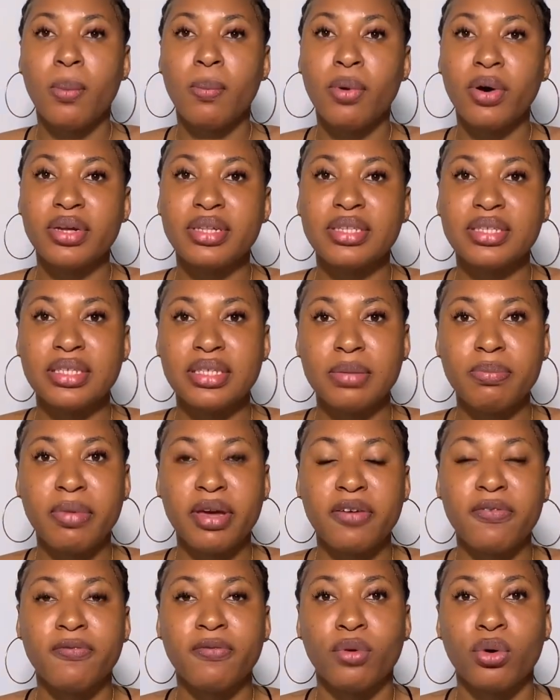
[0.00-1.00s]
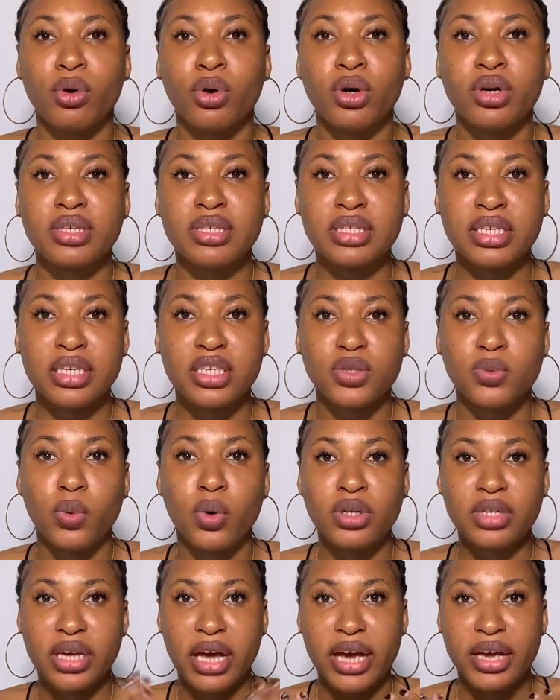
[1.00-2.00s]
but the main focus is
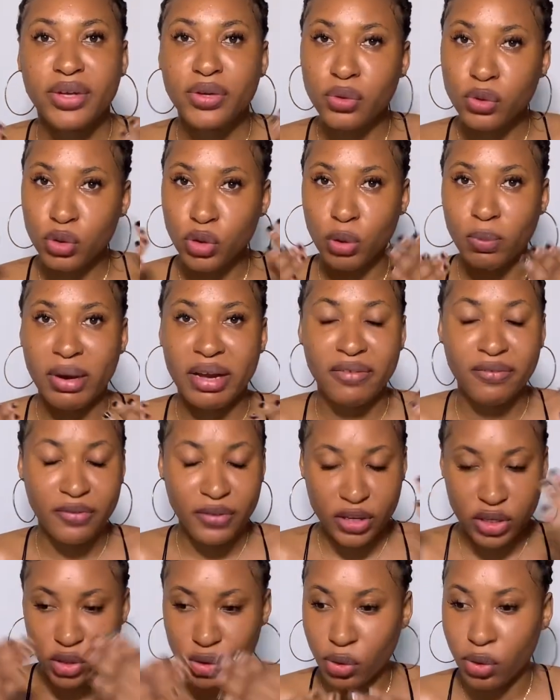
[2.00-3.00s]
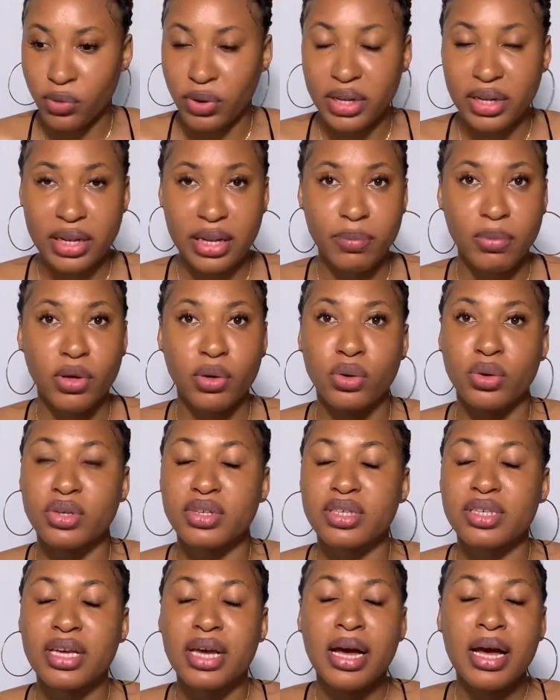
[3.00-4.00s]
what i use on my face currently
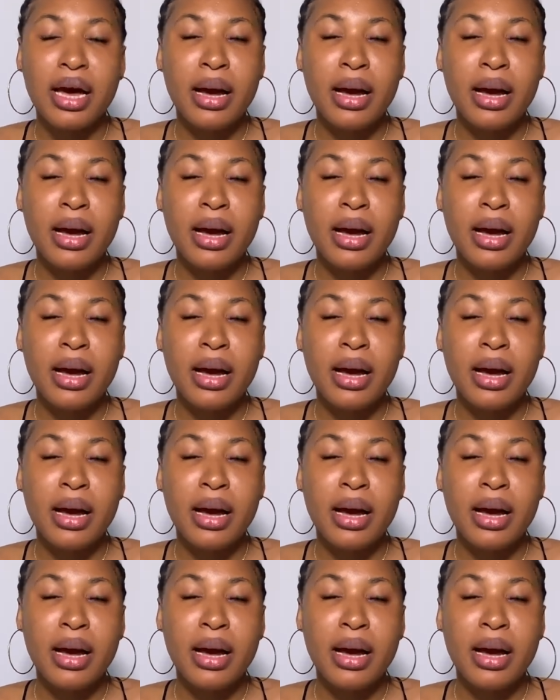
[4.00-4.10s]
because